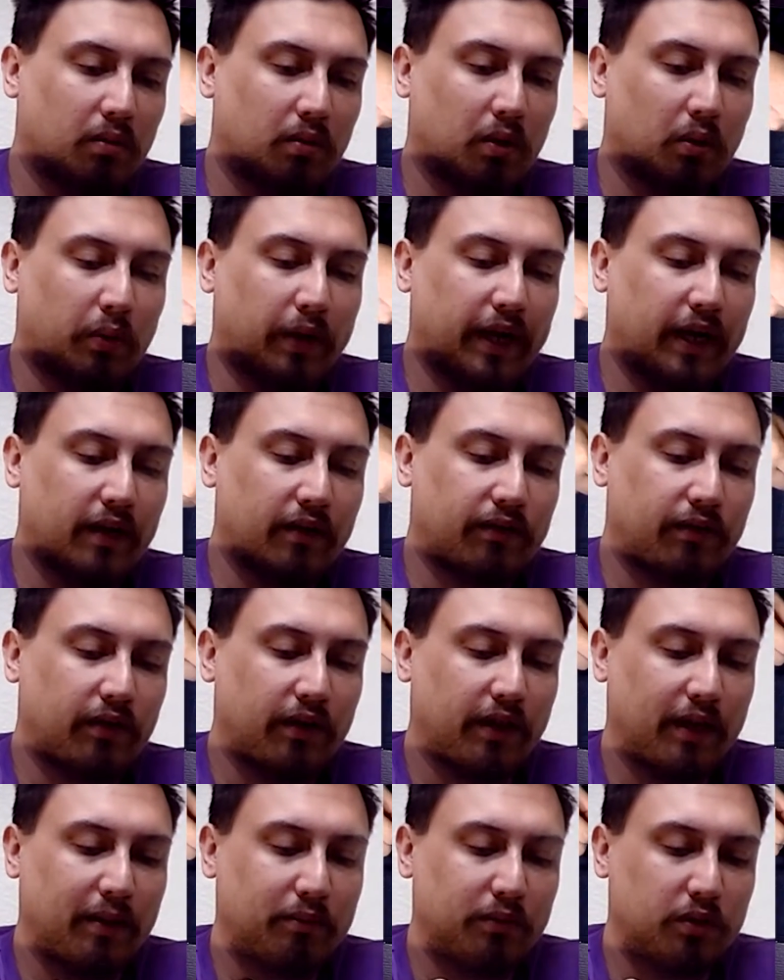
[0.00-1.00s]
we're waiting for
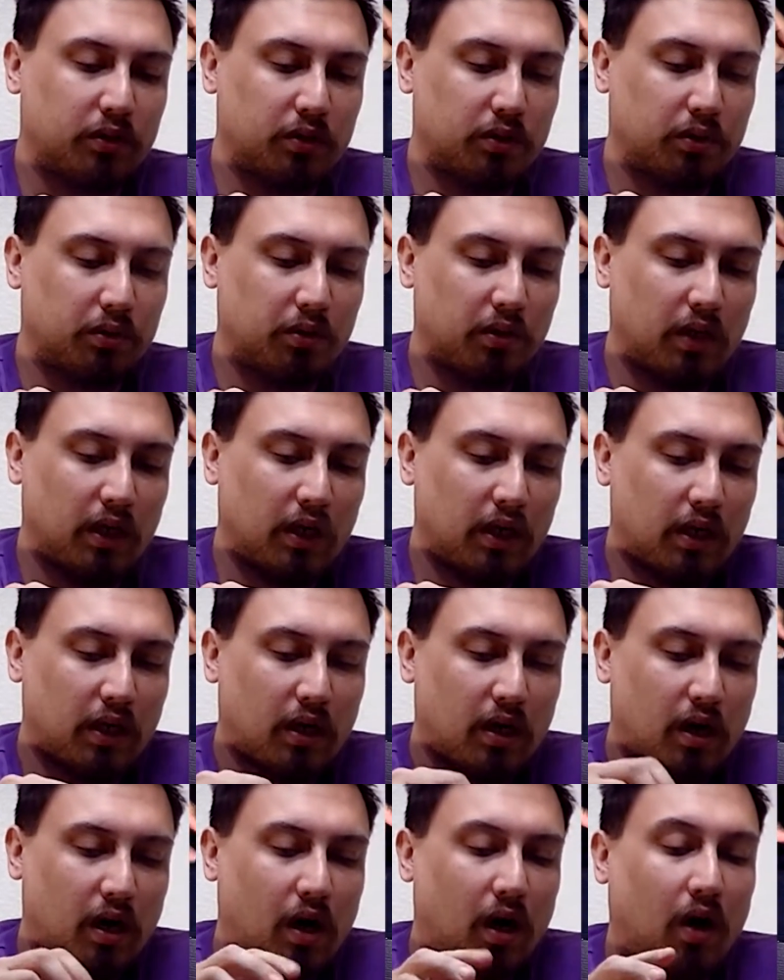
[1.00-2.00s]
them to
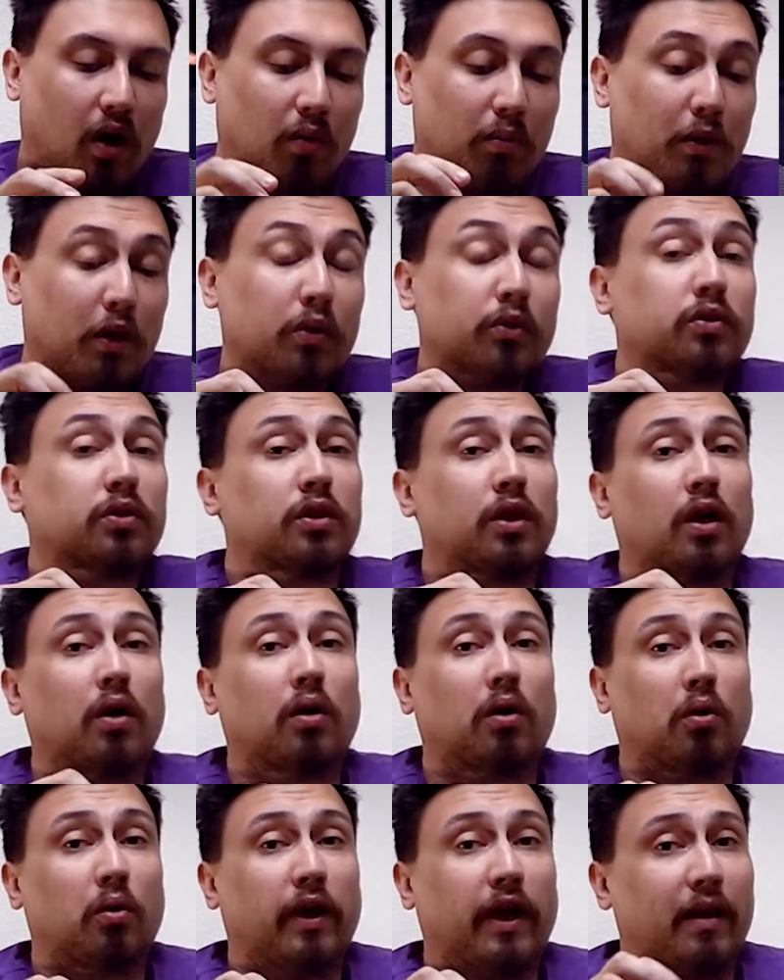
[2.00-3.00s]
almost
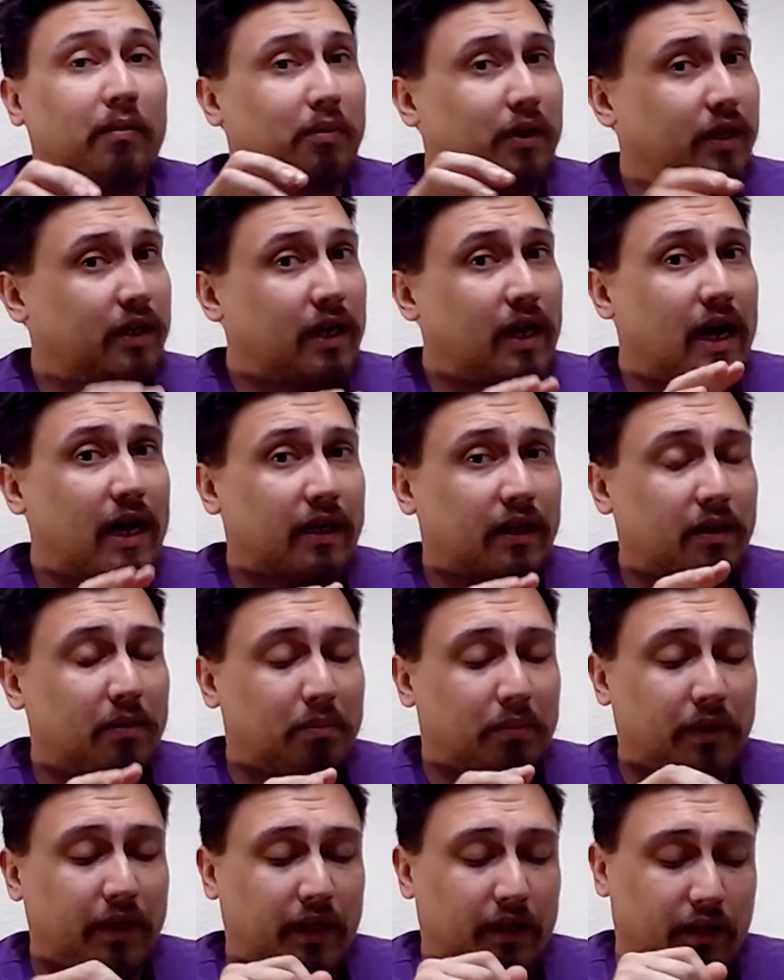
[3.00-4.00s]
go away, but not
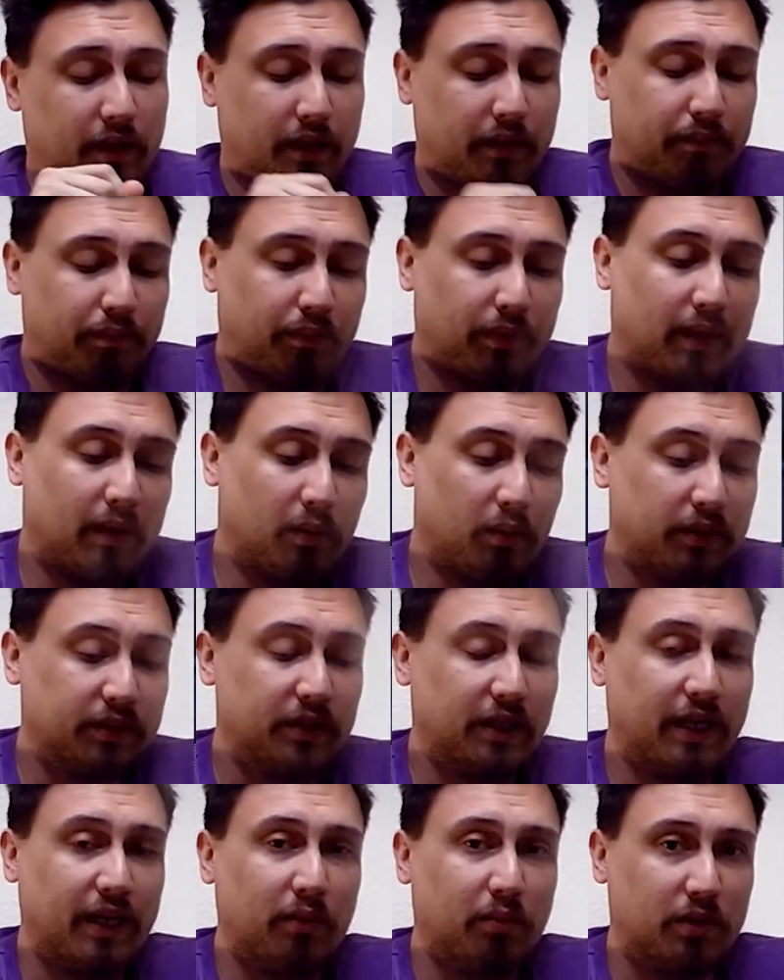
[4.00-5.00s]
completely. Once
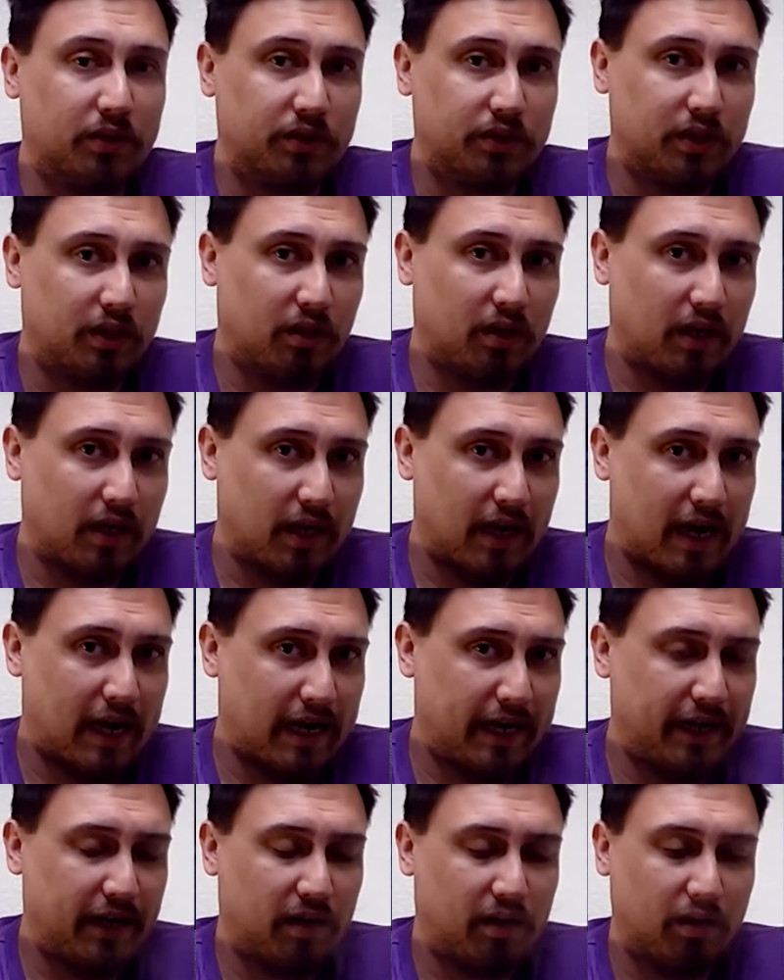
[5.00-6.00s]
again, we're still on
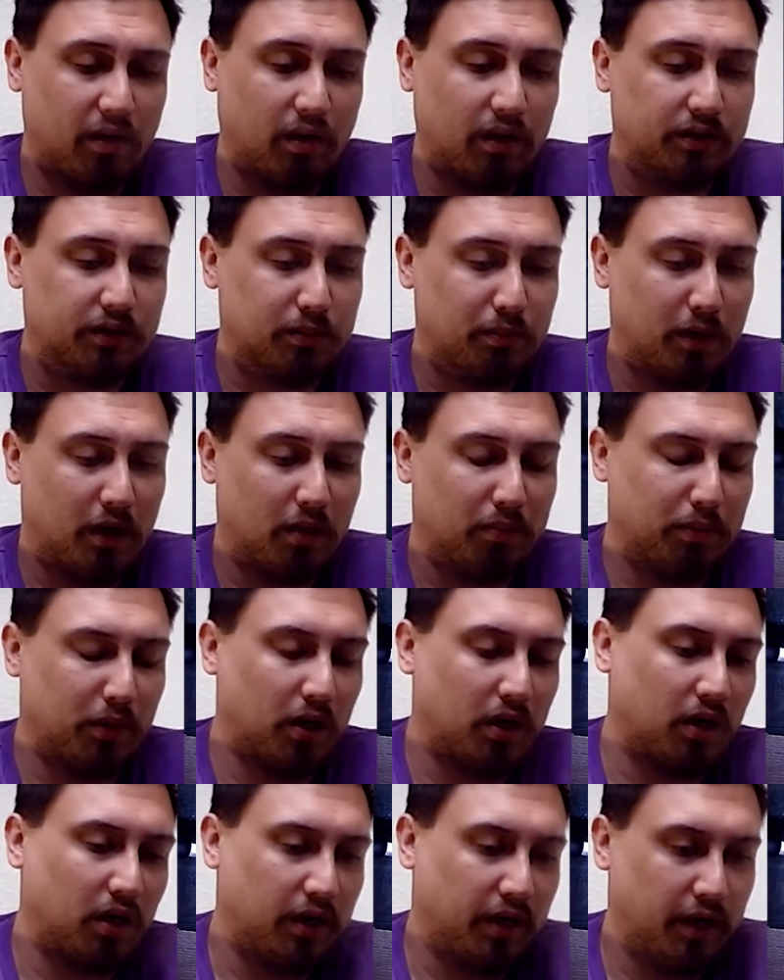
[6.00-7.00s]
high on our small
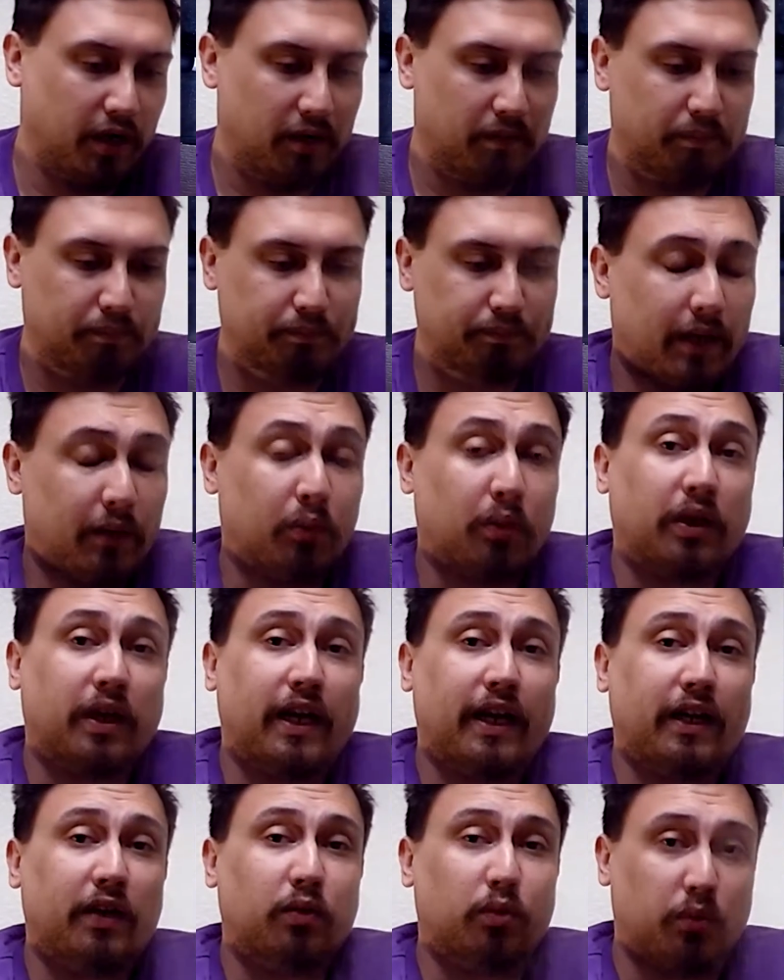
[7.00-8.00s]
burner here, and we're
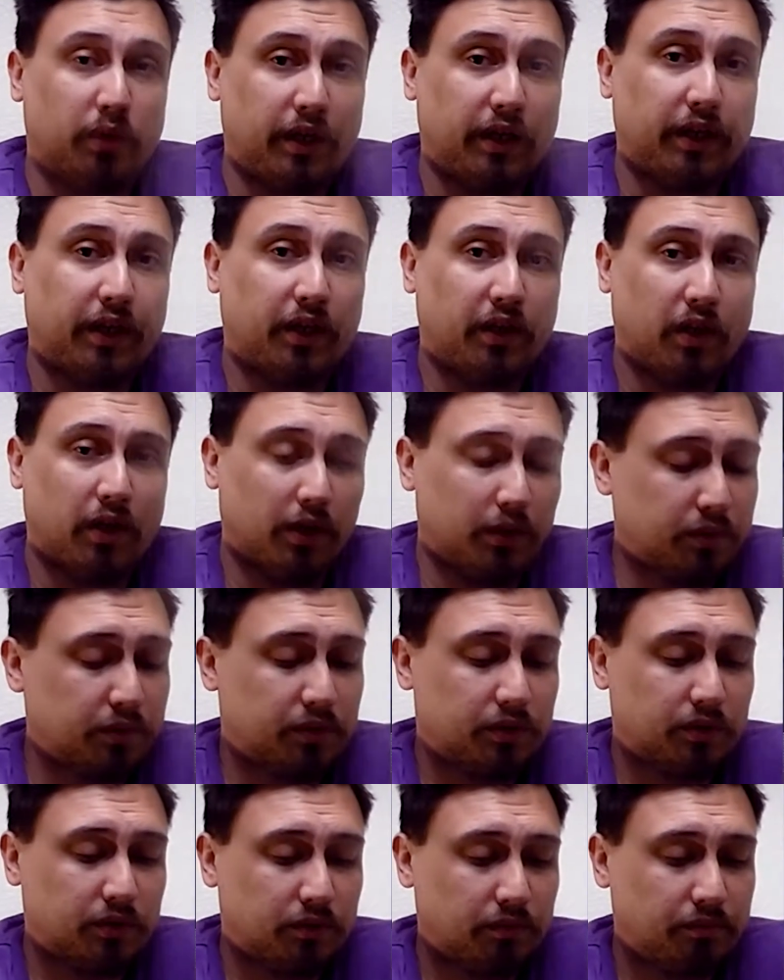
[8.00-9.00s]
getting really
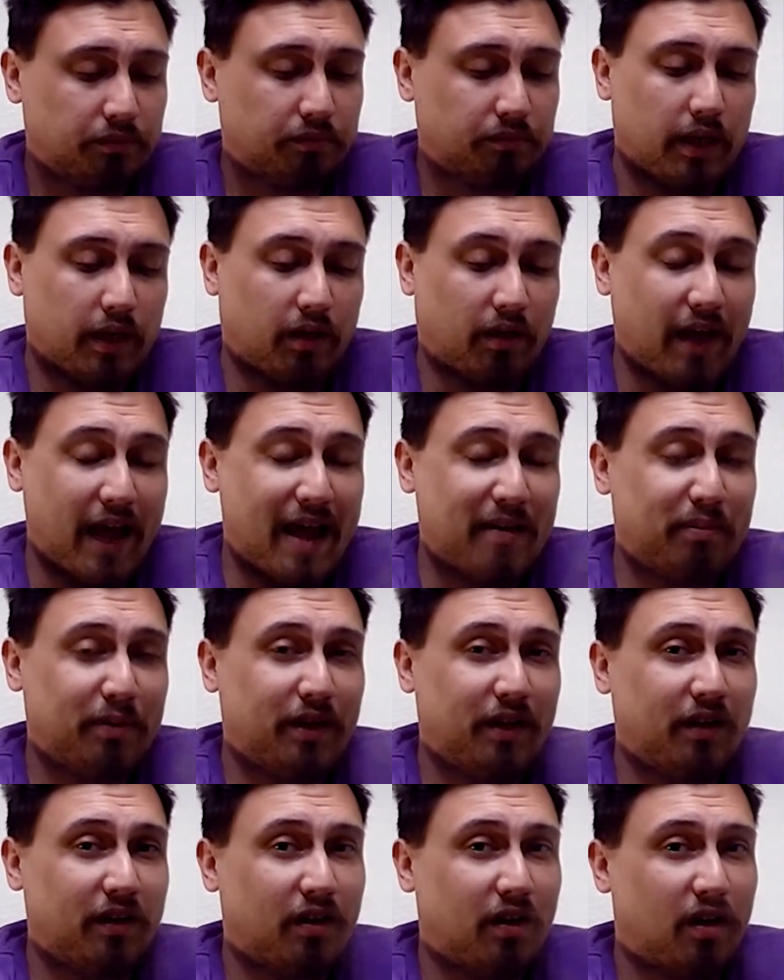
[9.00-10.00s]
close. It'll happen
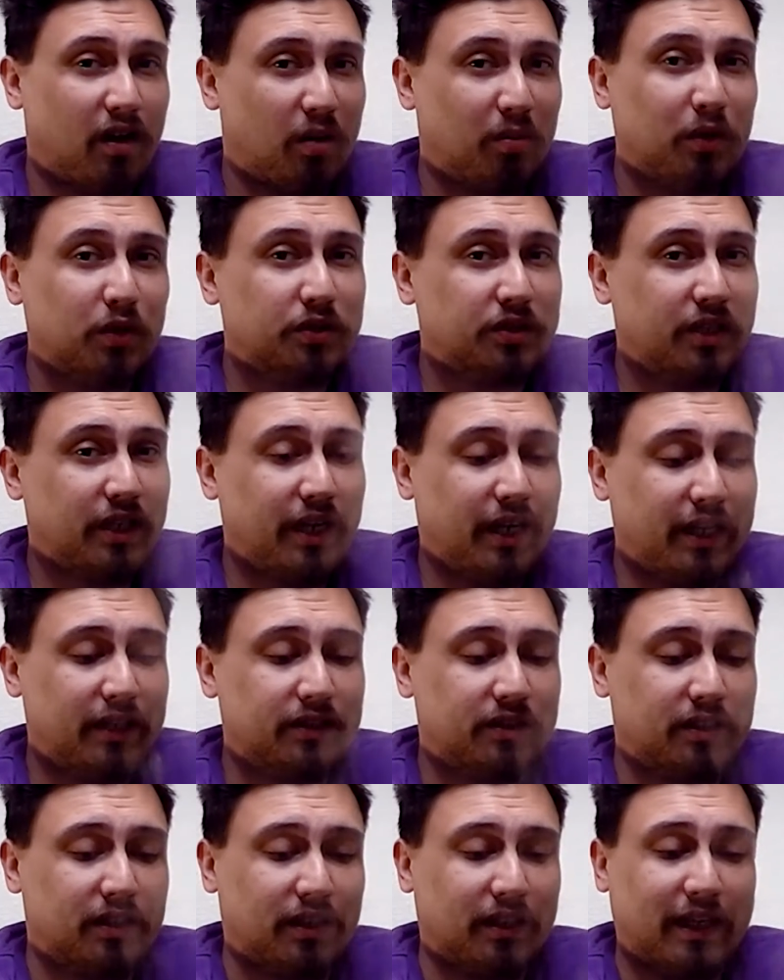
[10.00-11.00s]
in almost an
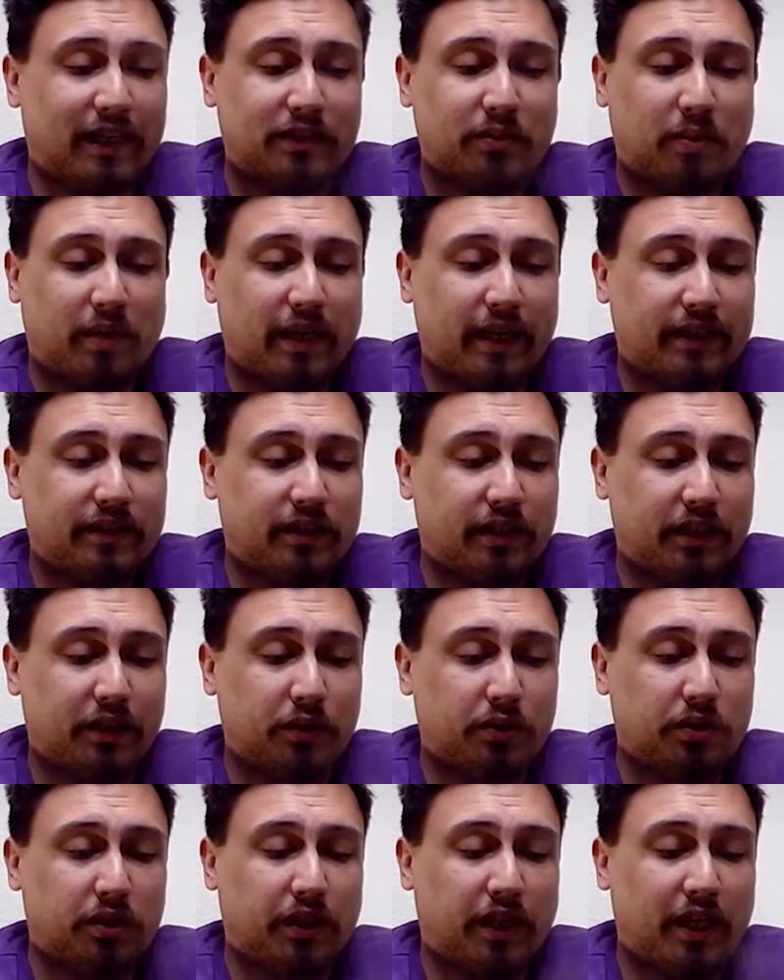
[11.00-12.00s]
instant. That's why I say you
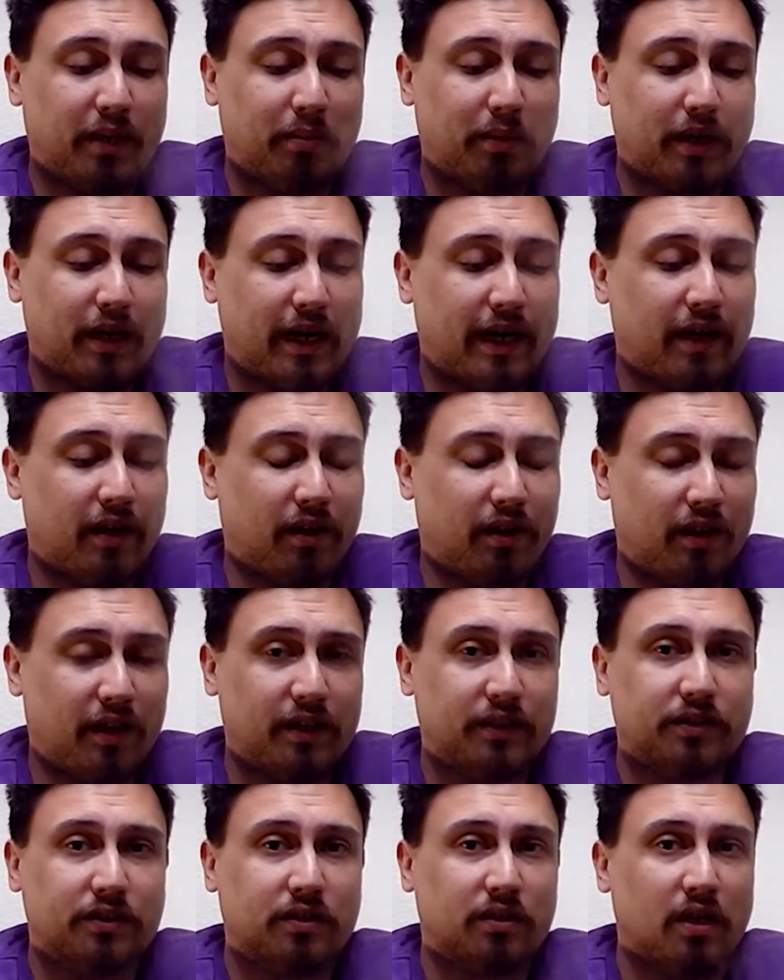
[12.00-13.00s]
should keep an eye on
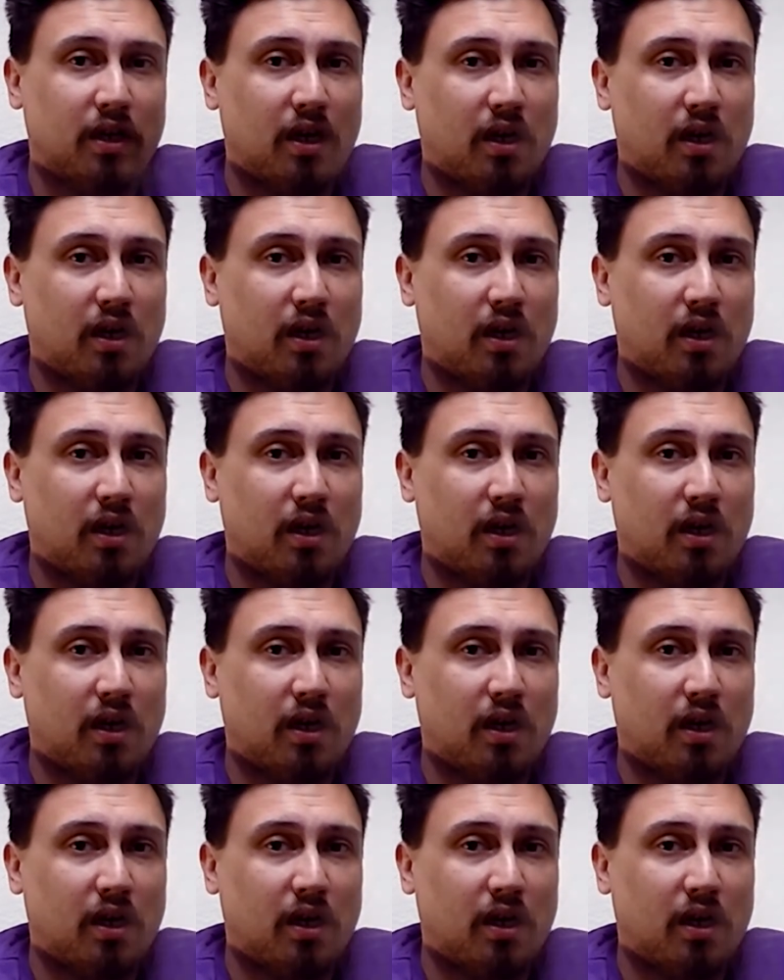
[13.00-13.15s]
this